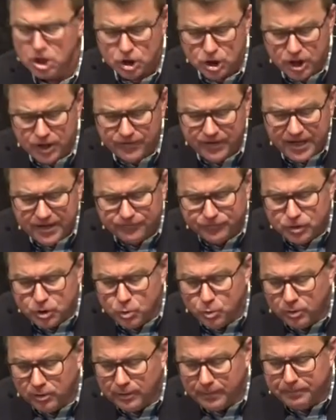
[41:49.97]
If
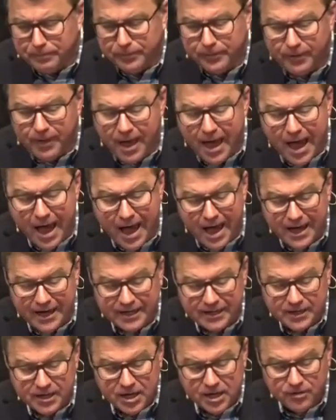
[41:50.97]
you will
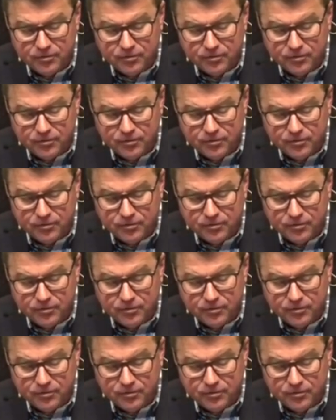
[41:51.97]
apply